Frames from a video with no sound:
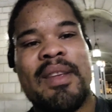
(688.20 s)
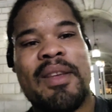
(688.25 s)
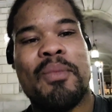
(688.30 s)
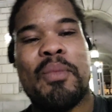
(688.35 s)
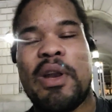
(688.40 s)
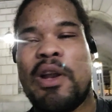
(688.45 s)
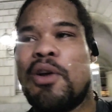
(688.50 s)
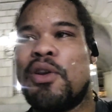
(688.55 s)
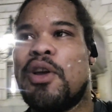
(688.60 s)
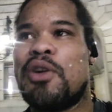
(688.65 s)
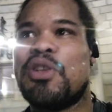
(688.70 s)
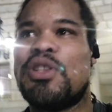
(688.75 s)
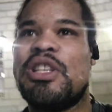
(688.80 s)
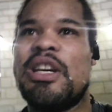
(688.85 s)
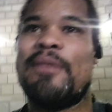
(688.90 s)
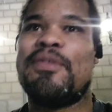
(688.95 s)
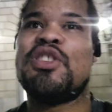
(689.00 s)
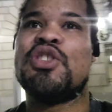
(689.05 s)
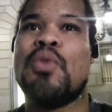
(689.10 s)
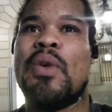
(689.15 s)
We don't know the
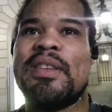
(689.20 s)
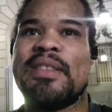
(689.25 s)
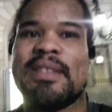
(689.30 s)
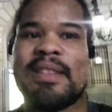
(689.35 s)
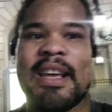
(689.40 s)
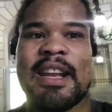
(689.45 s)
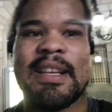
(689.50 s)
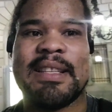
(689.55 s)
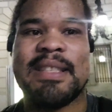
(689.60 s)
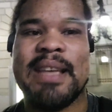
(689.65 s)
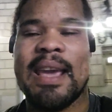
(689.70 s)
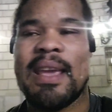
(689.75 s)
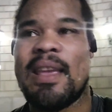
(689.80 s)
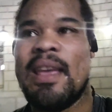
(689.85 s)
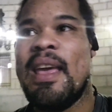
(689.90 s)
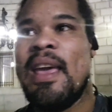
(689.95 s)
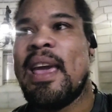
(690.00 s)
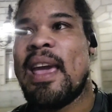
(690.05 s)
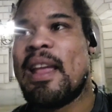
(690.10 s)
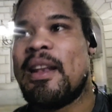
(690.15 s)
tough choices that it take.
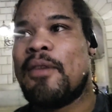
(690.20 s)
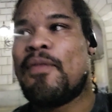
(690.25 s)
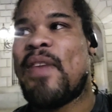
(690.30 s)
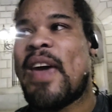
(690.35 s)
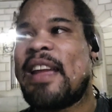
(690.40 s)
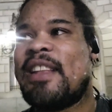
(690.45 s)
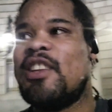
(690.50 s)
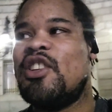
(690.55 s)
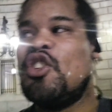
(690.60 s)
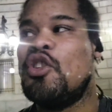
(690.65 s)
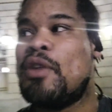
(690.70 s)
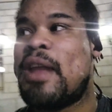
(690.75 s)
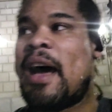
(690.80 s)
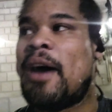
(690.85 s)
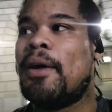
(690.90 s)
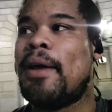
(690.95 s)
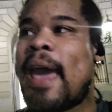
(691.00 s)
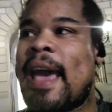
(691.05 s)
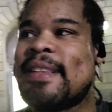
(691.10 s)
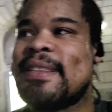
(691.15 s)
And the fact is, you're not,
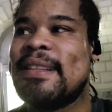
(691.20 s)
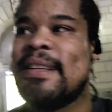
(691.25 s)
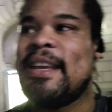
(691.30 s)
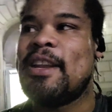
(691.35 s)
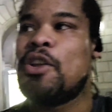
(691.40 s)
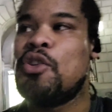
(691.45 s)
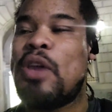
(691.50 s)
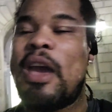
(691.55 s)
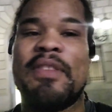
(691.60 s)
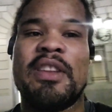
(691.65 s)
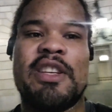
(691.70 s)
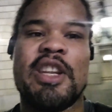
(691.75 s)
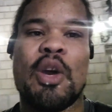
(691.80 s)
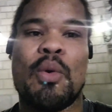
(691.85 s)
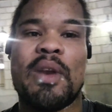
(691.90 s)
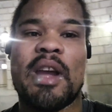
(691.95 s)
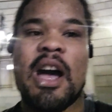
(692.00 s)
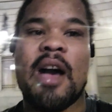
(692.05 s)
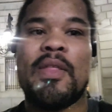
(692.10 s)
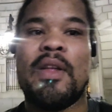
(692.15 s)
as a leader, you have to deal
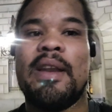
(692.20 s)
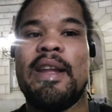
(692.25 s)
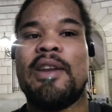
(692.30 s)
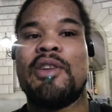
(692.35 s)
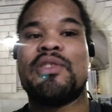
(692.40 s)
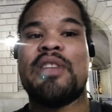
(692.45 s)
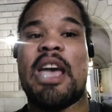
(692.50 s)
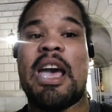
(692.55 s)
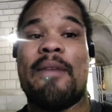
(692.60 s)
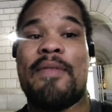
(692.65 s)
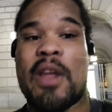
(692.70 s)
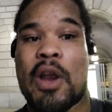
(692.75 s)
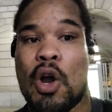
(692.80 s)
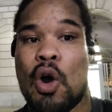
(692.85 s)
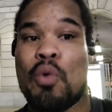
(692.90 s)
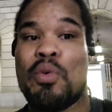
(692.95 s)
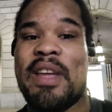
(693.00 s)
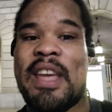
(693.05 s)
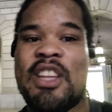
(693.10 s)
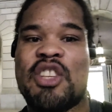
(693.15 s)
with other leaders that have their
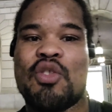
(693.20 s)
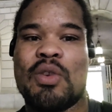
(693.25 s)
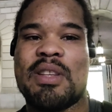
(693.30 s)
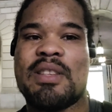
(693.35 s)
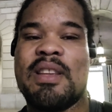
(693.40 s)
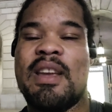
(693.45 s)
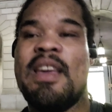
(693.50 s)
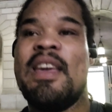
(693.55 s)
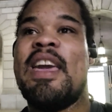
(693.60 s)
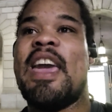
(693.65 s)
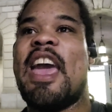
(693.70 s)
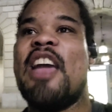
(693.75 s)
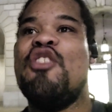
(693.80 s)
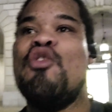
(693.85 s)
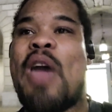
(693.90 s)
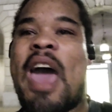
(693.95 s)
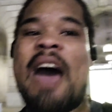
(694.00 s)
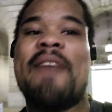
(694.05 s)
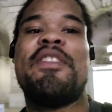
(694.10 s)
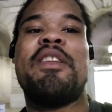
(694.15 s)
own interests and
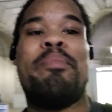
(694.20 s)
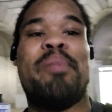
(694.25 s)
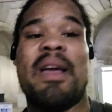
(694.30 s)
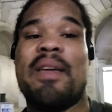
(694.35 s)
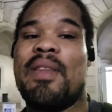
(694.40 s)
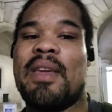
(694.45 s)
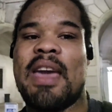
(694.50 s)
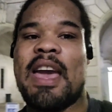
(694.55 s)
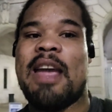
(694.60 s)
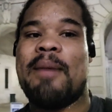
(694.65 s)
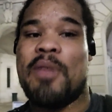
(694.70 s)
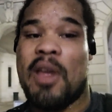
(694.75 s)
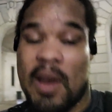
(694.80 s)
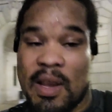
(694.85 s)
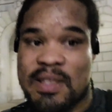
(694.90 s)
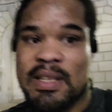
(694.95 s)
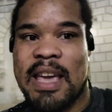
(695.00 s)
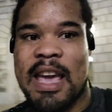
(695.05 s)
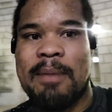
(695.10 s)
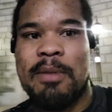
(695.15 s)
you have to play the game. There
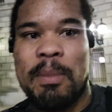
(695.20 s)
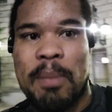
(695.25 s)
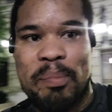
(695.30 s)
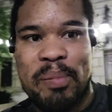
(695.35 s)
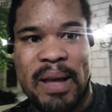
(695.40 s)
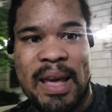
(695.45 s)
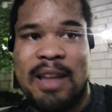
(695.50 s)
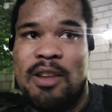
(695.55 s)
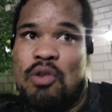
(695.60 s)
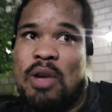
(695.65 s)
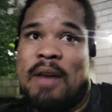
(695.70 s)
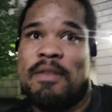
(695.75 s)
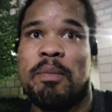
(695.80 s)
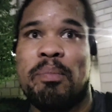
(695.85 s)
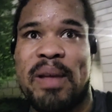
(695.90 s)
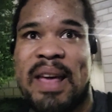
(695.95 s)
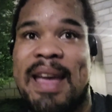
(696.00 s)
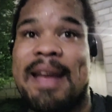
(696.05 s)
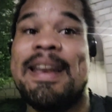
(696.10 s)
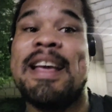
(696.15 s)
is a game to be played and you have to
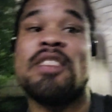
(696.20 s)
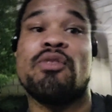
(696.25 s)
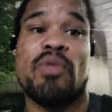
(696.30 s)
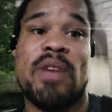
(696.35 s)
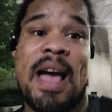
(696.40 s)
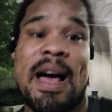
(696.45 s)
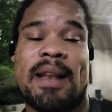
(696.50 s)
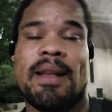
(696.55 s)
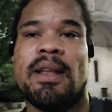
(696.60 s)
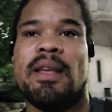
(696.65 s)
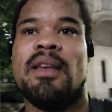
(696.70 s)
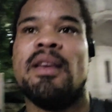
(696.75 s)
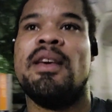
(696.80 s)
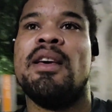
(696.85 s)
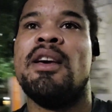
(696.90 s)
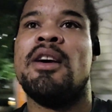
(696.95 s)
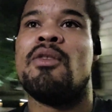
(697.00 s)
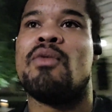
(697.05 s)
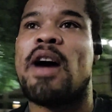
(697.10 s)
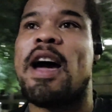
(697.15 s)
play it. And that's reality,
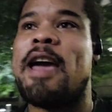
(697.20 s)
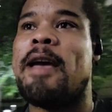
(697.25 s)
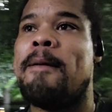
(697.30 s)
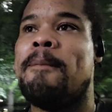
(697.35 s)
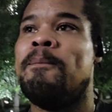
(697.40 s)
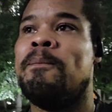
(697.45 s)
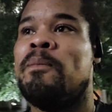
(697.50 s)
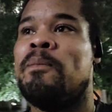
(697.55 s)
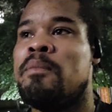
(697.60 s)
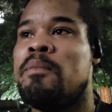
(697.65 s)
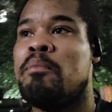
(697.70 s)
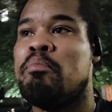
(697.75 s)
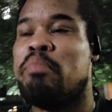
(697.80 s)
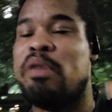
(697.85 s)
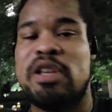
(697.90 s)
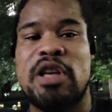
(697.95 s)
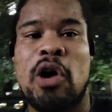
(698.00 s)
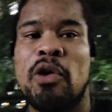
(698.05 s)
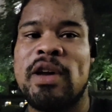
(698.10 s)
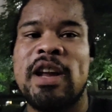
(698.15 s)
right?
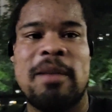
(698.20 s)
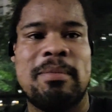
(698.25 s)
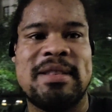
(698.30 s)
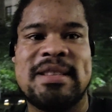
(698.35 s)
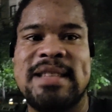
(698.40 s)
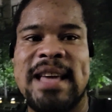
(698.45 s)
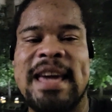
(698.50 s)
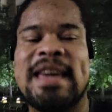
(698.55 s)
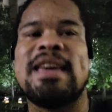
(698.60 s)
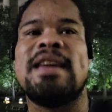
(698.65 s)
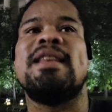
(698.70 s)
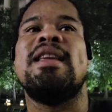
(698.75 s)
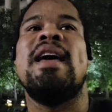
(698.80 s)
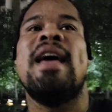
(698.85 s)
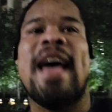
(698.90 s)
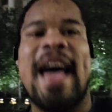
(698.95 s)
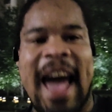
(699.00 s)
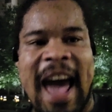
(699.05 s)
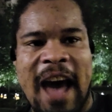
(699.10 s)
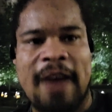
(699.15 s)
But don't get it mistaken.
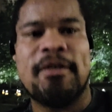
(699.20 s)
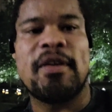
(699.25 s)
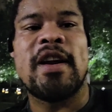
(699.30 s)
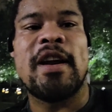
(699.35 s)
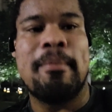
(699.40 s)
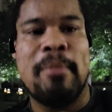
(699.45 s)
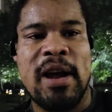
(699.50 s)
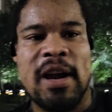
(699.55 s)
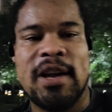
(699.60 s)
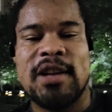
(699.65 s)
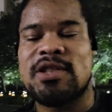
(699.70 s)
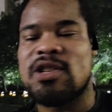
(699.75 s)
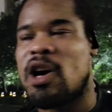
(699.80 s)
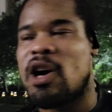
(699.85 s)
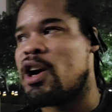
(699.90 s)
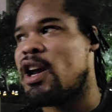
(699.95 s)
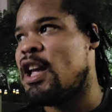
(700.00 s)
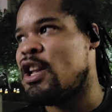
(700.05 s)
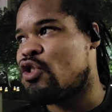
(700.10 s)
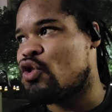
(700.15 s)
African Americans
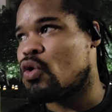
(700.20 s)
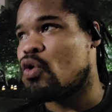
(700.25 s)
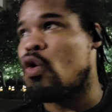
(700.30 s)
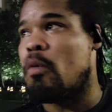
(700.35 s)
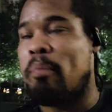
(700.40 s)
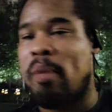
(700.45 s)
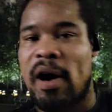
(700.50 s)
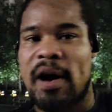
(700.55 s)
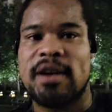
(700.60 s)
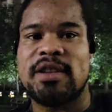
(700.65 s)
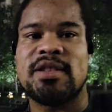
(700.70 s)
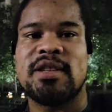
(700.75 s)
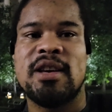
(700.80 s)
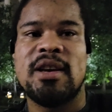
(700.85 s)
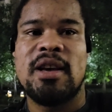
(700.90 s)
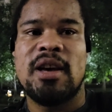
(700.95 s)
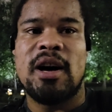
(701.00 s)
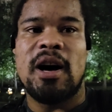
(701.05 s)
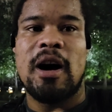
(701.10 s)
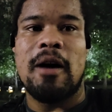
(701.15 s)
are integral parts
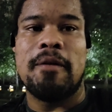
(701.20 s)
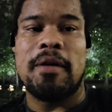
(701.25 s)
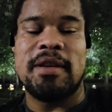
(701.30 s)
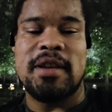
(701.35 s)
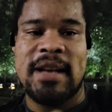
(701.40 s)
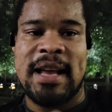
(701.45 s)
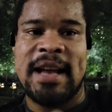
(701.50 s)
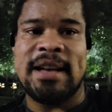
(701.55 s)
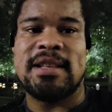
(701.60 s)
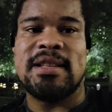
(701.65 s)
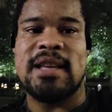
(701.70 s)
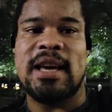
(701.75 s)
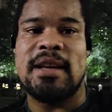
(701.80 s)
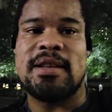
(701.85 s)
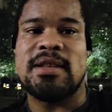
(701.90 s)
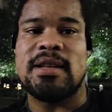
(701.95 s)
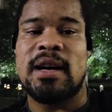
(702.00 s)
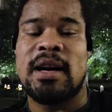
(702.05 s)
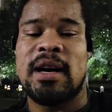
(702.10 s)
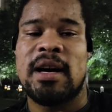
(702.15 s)
of the United
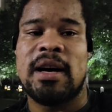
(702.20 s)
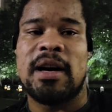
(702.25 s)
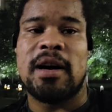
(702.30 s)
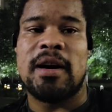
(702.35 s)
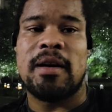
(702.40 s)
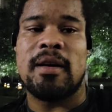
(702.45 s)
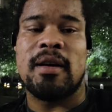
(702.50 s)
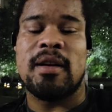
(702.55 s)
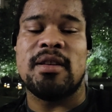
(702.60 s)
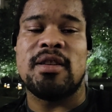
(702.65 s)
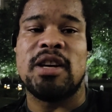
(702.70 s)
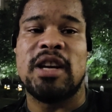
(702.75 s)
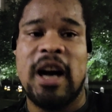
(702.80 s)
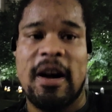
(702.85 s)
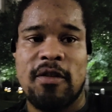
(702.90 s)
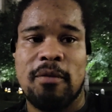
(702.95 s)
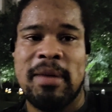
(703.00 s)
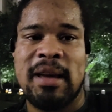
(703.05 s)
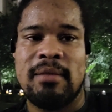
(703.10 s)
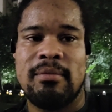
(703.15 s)
States uh,
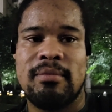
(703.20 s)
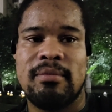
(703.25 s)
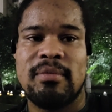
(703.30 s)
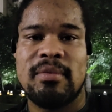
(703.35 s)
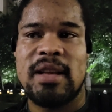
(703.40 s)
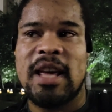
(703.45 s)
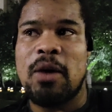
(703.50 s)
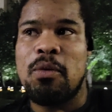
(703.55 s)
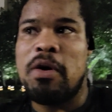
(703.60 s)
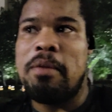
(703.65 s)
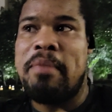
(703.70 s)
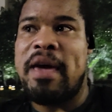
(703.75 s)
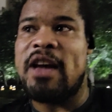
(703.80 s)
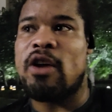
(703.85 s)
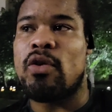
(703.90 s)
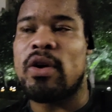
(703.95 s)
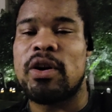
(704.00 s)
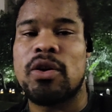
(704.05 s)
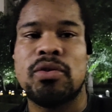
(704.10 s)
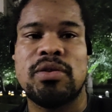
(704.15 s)
government and we make
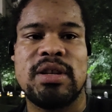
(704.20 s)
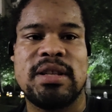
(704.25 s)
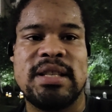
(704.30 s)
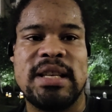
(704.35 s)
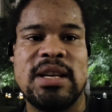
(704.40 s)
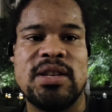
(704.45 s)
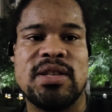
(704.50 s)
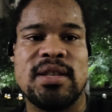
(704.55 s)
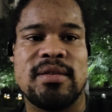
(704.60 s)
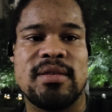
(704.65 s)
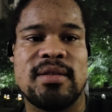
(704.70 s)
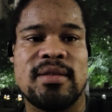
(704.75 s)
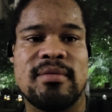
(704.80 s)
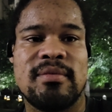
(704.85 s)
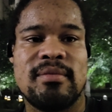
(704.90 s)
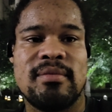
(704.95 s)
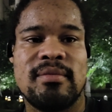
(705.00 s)
critical decisions.